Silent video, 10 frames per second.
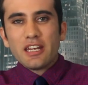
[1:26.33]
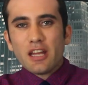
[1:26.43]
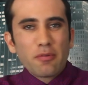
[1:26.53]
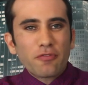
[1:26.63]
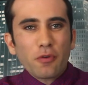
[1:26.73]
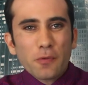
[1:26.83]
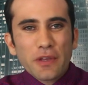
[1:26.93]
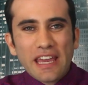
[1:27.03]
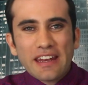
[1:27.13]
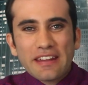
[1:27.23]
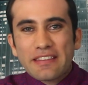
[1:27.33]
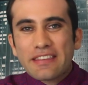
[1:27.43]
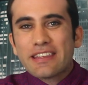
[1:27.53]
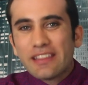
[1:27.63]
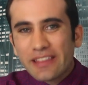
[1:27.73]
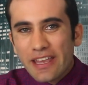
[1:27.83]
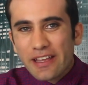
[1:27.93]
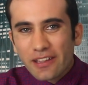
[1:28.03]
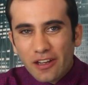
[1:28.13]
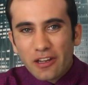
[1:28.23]
Now, before we get into the
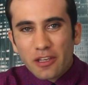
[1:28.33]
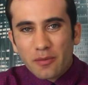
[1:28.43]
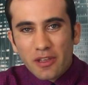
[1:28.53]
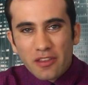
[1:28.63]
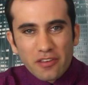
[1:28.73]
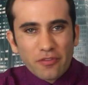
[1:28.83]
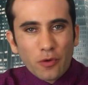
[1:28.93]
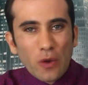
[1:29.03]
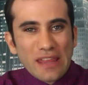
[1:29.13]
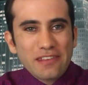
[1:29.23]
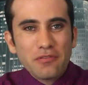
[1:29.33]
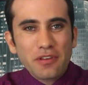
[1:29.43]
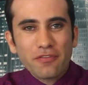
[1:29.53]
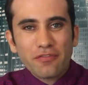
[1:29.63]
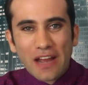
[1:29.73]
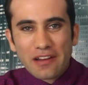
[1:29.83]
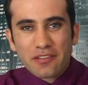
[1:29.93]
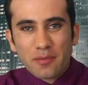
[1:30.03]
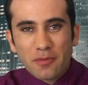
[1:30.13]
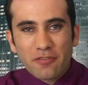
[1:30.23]
legal arguments over whether you can fire
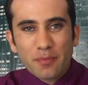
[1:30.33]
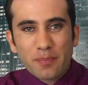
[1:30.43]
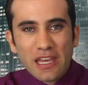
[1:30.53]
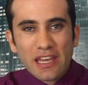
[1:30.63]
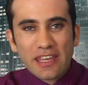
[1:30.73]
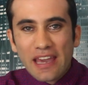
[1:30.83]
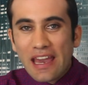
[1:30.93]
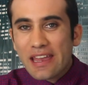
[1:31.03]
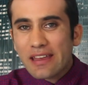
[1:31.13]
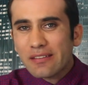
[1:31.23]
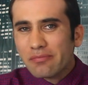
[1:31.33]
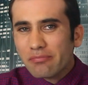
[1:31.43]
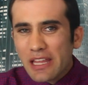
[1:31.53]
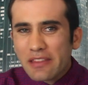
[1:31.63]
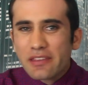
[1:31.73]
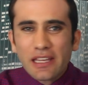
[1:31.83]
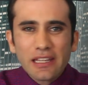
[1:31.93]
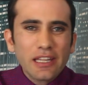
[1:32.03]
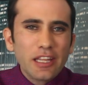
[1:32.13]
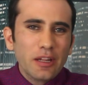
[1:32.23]
someone for being gay, let's
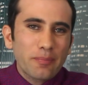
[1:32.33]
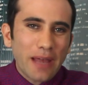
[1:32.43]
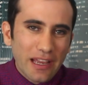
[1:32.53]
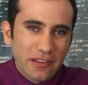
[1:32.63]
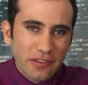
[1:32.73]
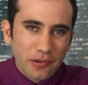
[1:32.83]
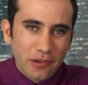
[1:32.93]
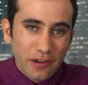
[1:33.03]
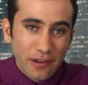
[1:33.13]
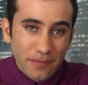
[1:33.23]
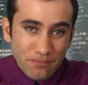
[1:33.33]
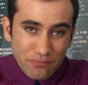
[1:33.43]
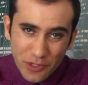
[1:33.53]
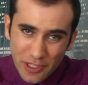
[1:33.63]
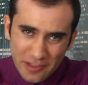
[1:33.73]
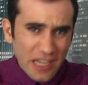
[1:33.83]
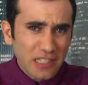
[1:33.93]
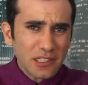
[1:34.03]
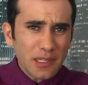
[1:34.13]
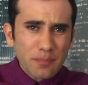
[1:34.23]
get a little backstory. It's
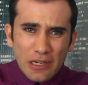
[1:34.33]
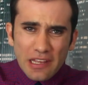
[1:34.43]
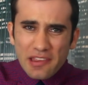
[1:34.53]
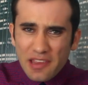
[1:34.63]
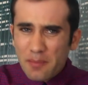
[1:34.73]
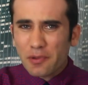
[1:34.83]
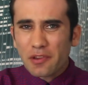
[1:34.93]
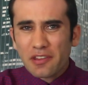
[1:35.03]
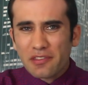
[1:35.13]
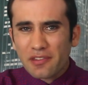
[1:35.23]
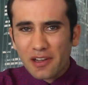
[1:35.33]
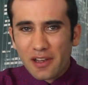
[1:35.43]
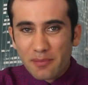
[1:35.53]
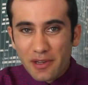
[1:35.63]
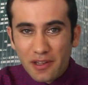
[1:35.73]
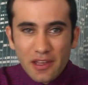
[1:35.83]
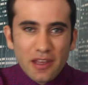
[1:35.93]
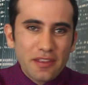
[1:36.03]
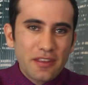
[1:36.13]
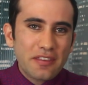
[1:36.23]
actually pretty simple this time.
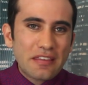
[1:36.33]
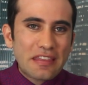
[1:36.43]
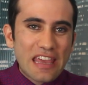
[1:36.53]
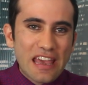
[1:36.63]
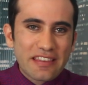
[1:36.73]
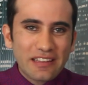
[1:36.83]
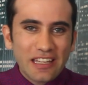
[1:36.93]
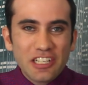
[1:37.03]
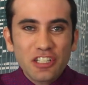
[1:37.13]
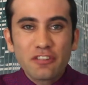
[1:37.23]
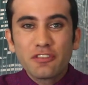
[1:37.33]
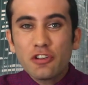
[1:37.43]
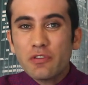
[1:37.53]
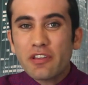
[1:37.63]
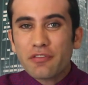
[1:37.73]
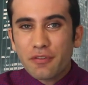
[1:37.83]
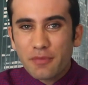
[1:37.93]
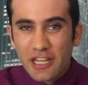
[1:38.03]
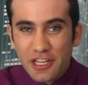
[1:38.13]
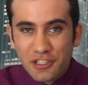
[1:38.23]
This is the escalation of two
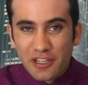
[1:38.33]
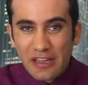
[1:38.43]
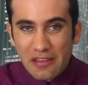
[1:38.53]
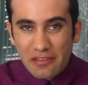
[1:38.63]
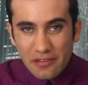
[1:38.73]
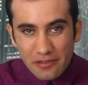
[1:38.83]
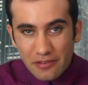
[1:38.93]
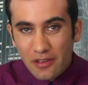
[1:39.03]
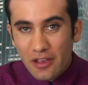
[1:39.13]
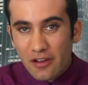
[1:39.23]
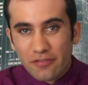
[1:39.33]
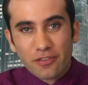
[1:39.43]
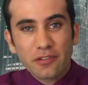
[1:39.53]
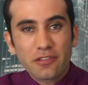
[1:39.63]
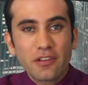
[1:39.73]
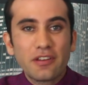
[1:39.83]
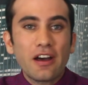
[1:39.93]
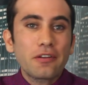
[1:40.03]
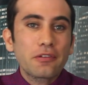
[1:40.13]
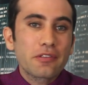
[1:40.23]
discrimination cases. First,
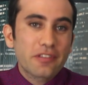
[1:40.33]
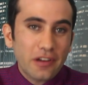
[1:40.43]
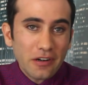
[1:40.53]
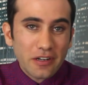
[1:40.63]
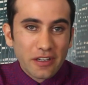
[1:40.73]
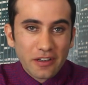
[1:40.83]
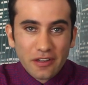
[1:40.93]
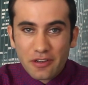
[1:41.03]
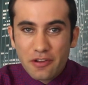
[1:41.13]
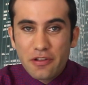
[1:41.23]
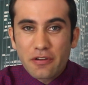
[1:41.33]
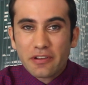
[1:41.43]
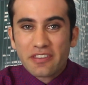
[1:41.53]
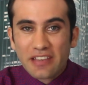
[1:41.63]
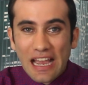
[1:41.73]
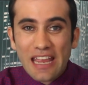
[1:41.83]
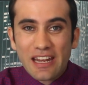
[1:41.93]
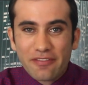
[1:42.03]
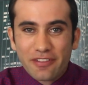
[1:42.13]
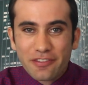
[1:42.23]
Donald Zarda, a New York
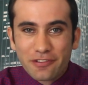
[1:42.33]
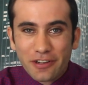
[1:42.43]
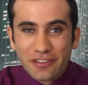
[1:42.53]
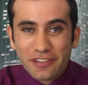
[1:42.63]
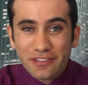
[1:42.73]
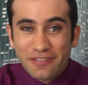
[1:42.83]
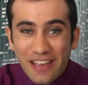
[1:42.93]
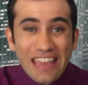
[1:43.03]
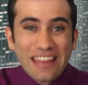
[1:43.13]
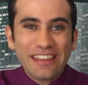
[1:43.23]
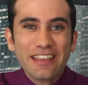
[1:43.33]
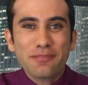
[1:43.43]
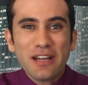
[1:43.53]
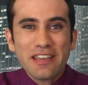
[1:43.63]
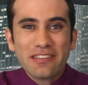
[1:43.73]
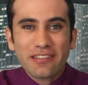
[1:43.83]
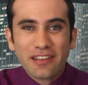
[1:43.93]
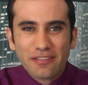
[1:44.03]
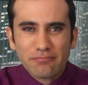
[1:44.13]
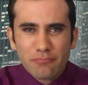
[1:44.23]
skydive instructor. Hey, that's my
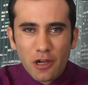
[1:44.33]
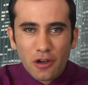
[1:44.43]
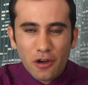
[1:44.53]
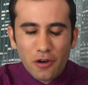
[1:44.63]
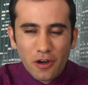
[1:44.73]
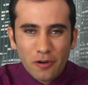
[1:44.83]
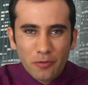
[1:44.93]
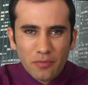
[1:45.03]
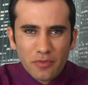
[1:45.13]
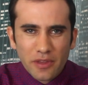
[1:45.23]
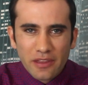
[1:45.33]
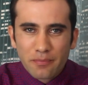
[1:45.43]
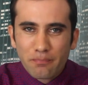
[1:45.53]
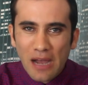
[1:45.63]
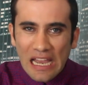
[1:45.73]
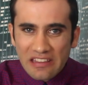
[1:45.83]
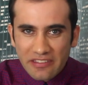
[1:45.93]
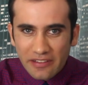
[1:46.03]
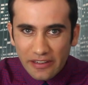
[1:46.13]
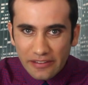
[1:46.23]
state. Oh, oh, that's my
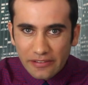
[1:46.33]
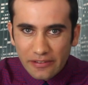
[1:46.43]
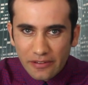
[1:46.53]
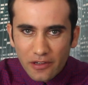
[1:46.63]
state.